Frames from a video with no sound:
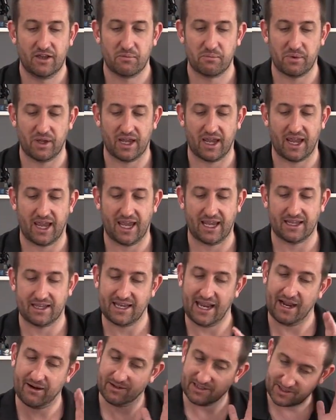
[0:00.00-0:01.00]
but it,
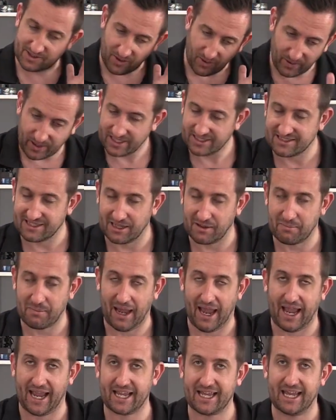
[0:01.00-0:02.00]
now it's gone into the
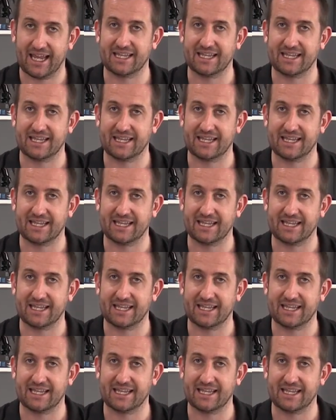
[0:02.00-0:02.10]
pack,